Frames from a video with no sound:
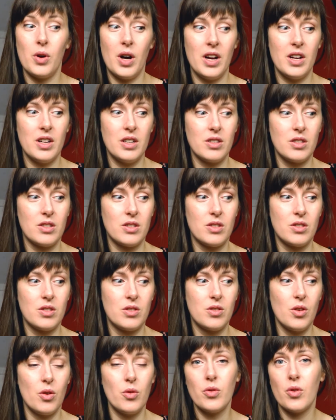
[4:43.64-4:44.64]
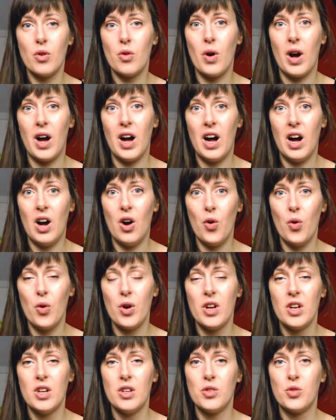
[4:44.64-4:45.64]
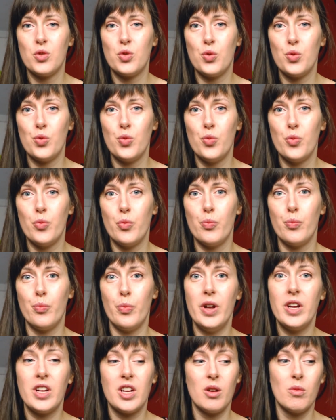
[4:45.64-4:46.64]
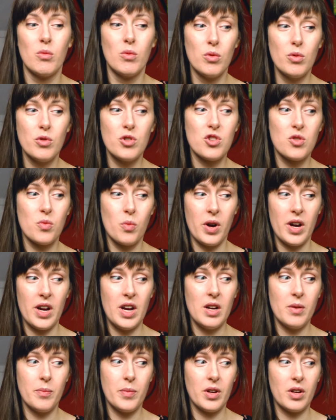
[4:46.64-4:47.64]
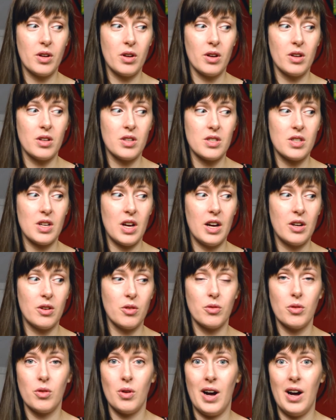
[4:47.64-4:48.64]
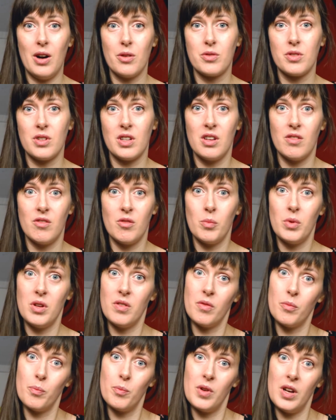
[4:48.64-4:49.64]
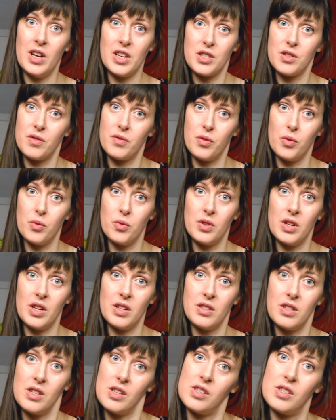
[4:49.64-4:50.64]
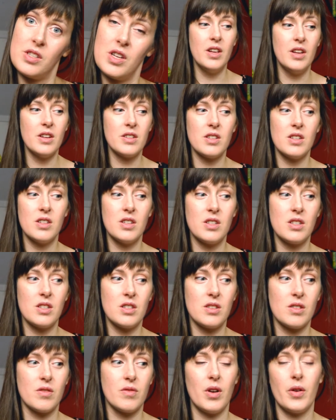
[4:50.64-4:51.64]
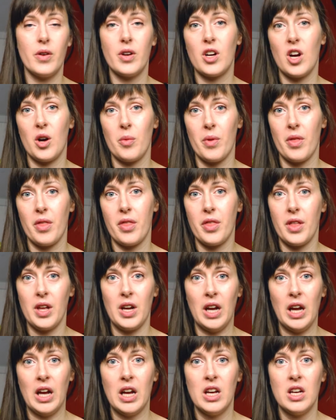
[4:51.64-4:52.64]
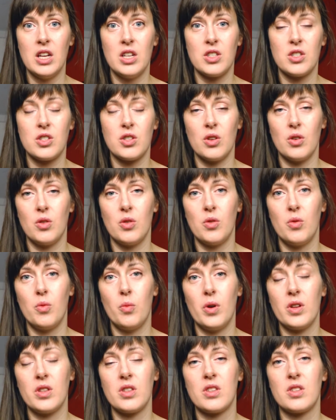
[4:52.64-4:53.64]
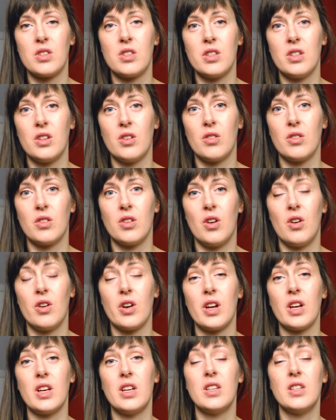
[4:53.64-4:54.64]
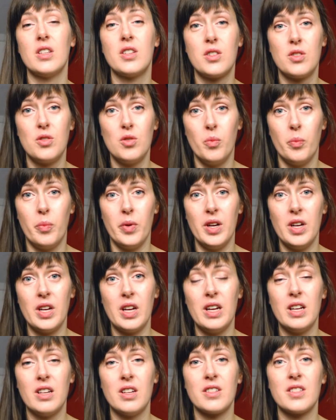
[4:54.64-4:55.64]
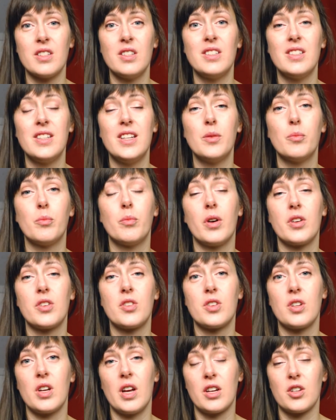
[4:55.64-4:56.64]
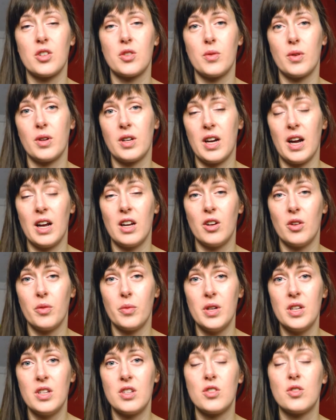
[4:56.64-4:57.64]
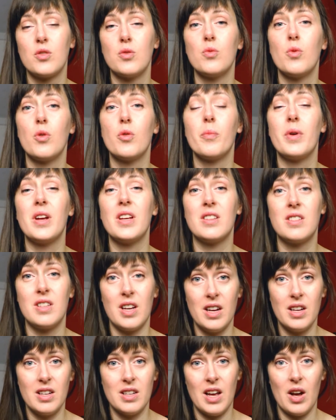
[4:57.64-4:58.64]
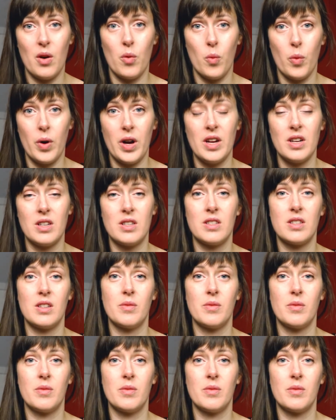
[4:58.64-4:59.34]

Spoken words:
I don't know how to make him lose weight because I don't know how to give him even less food than this. This is a very common thing. So once your dog is too big, he doesn't need much extra calories to maintain that weight